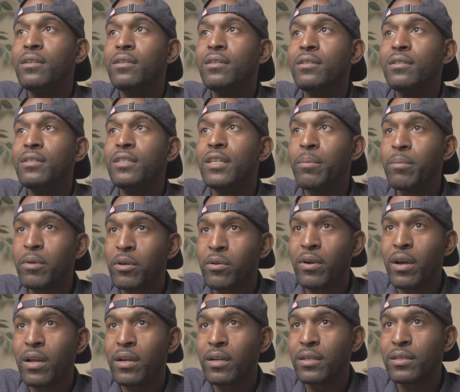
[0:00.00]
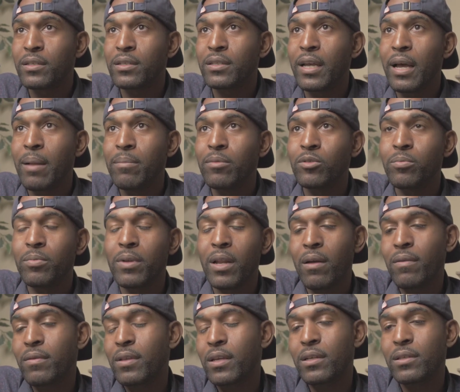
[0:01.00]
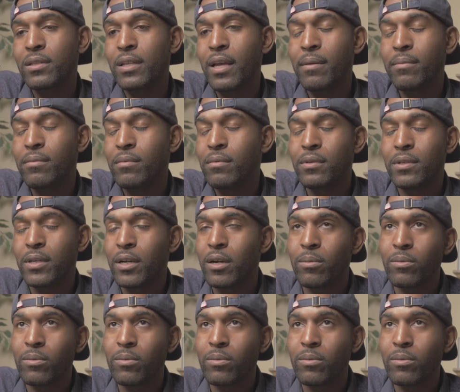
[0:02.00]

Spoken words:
Democratic establishment. I don't think it's that terrible.